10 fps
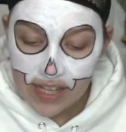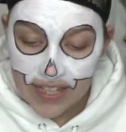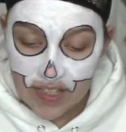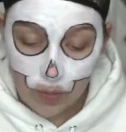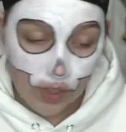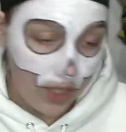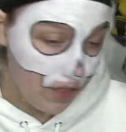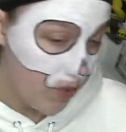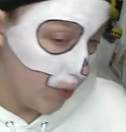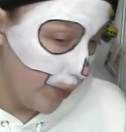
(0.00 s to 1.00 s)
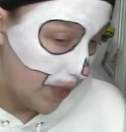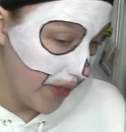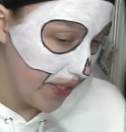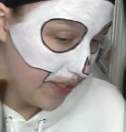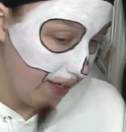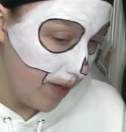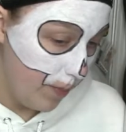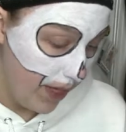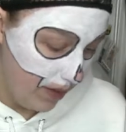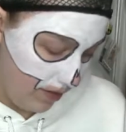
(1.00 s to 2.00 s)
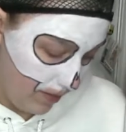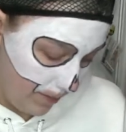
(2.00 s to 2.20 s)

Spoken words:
This is what I use to apply the undyed paint.